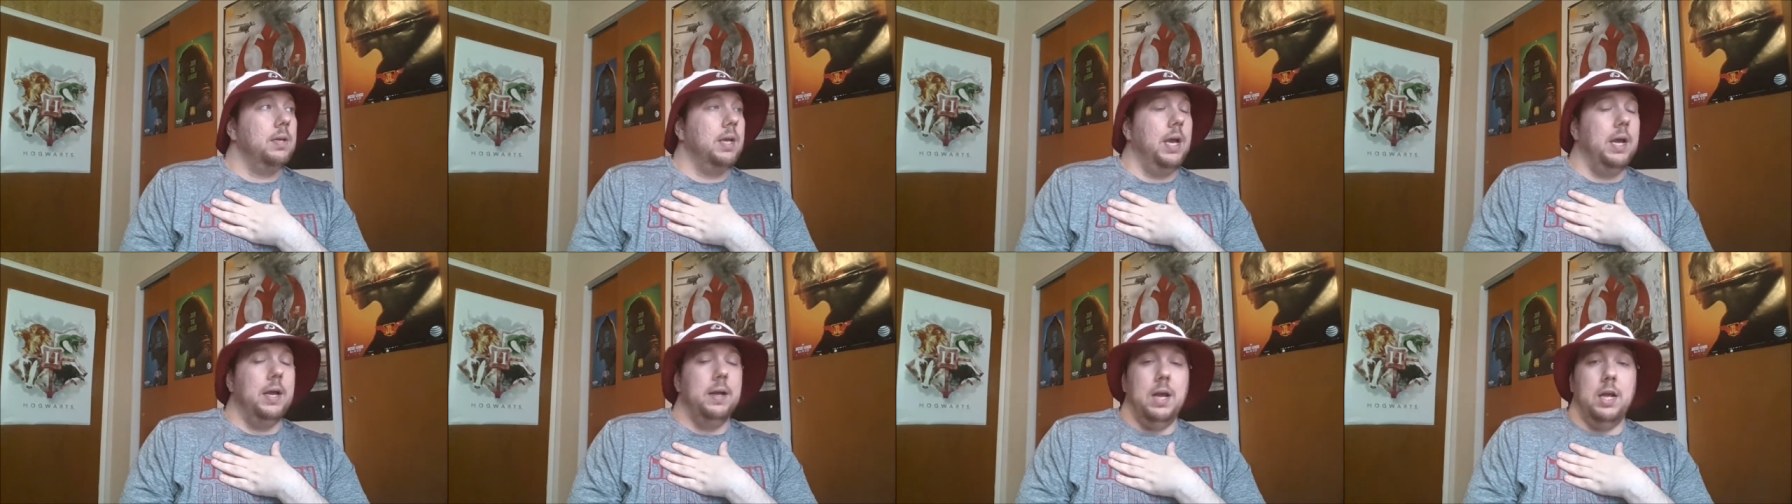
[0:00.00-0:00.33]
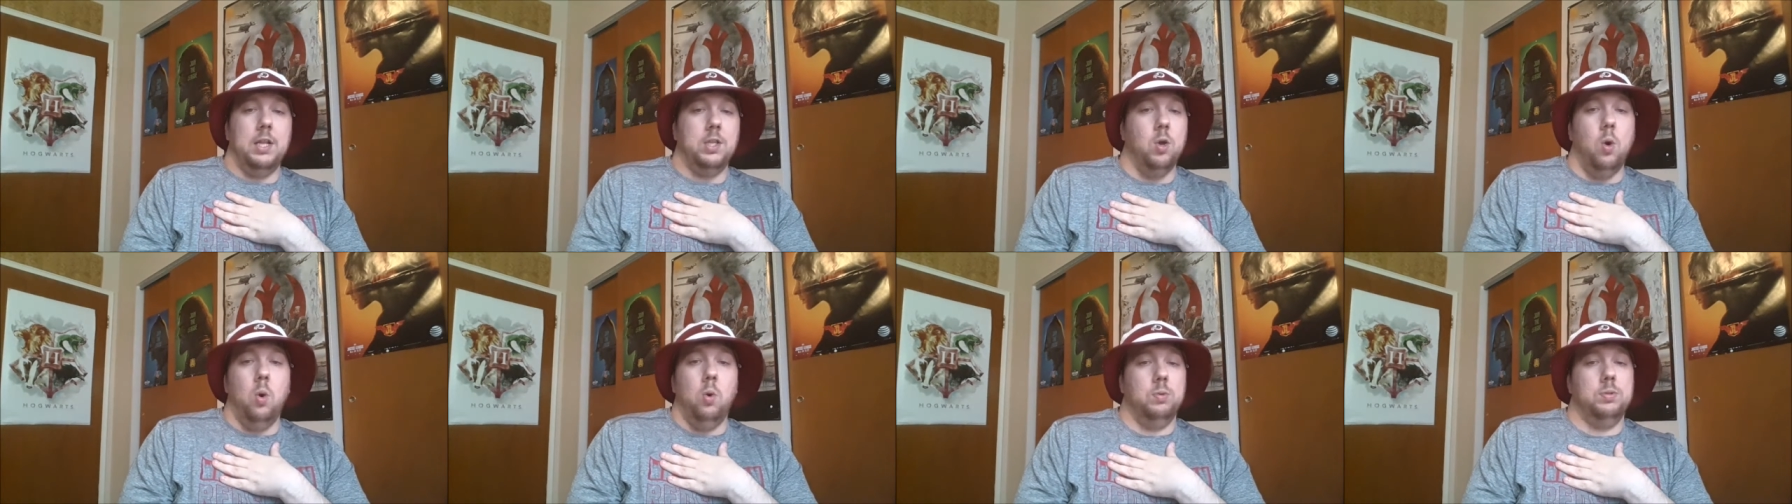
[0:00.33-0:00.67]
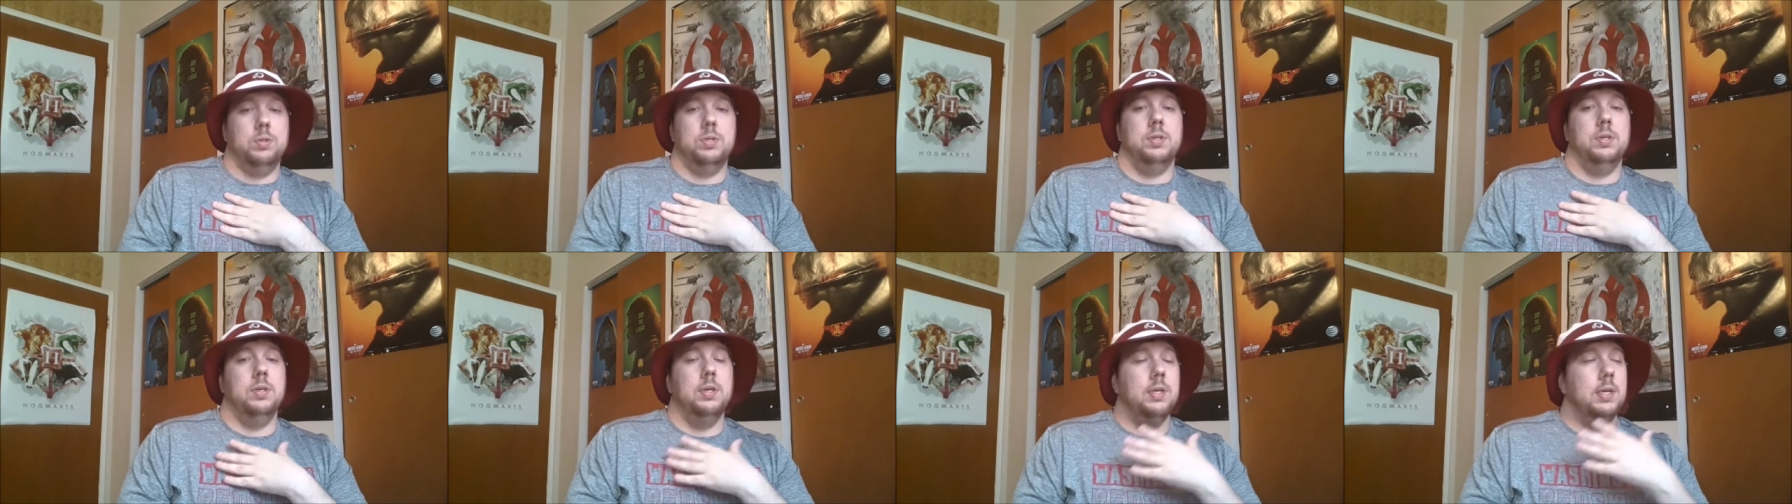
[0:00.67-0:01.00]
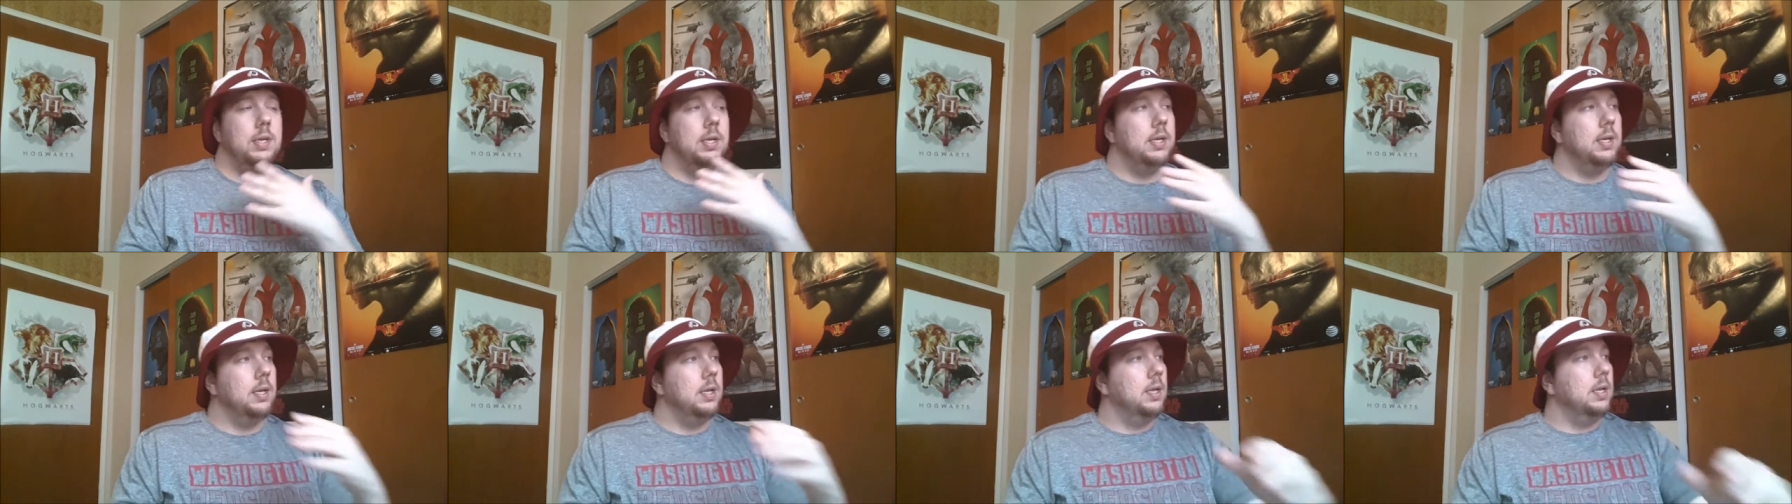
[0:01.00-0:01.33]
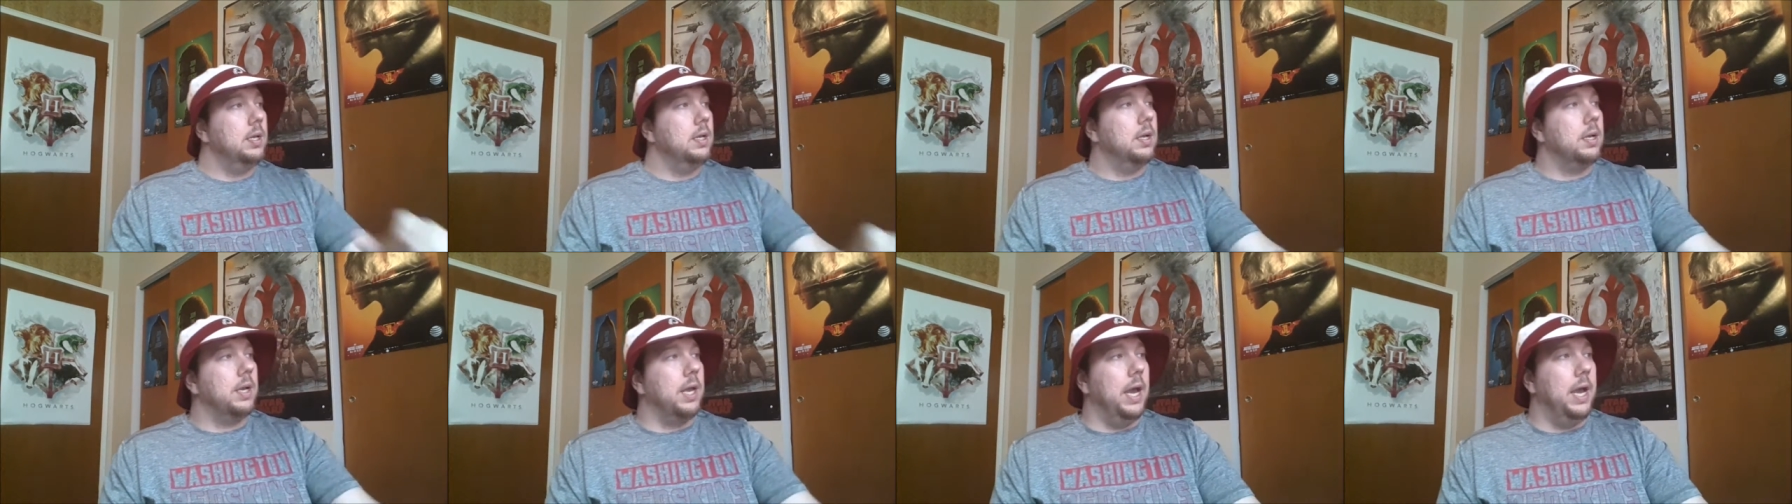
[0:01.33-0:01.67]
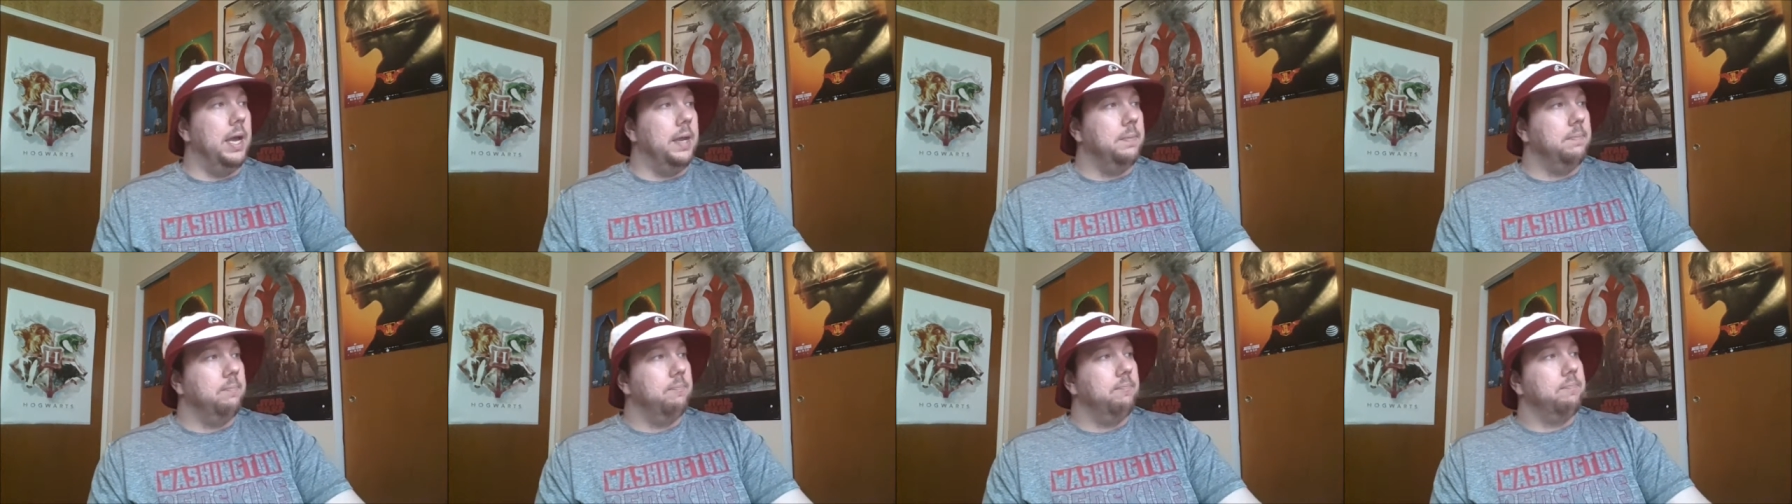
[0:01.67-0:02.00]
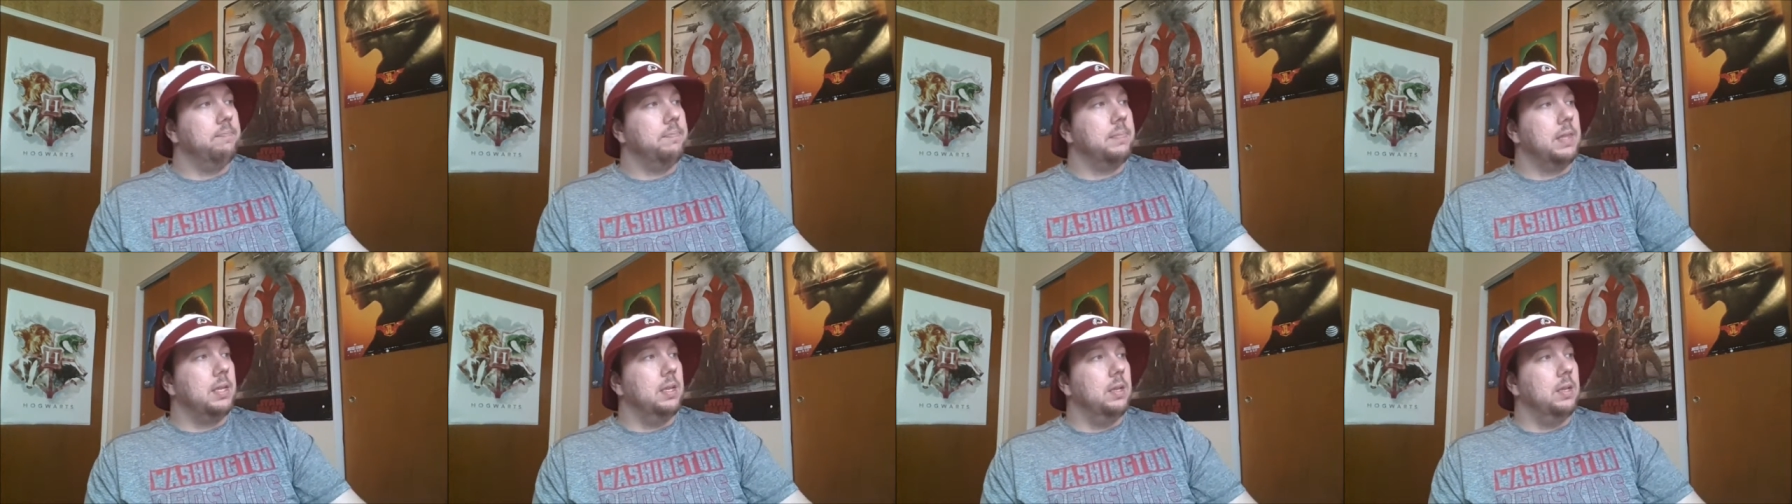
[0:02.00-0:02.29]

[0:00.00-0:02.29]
Okay? I don't. Okay?